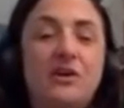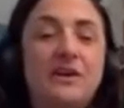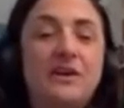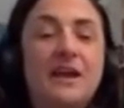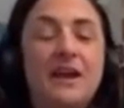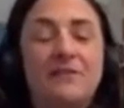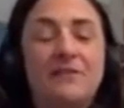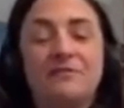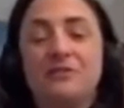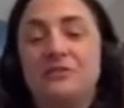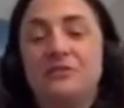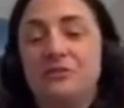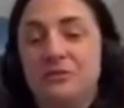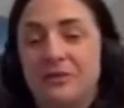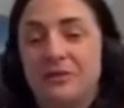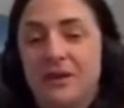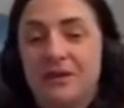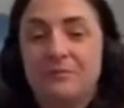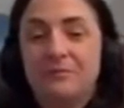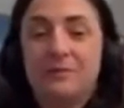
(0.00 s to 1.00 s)
have to do
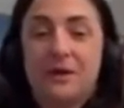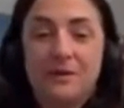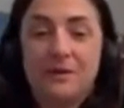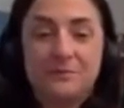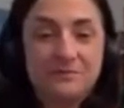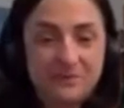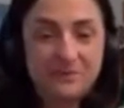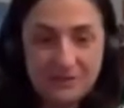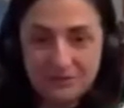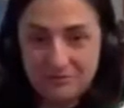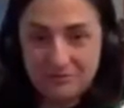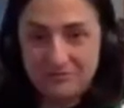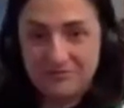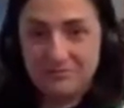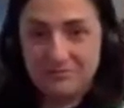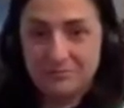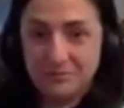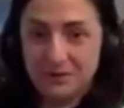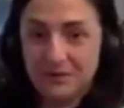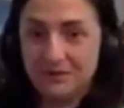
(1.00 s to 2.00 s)
that by himself,
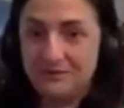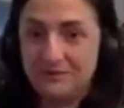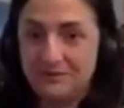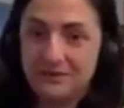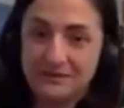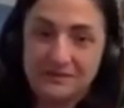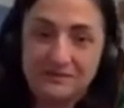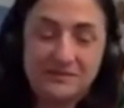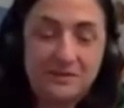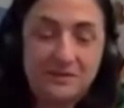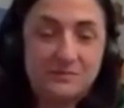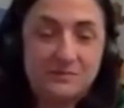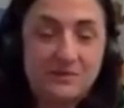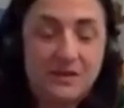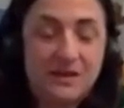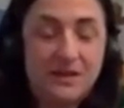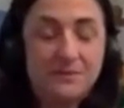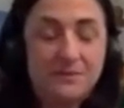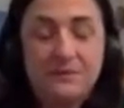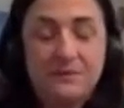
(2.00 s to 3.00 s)
but at the same
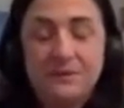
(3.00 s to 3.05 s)
time,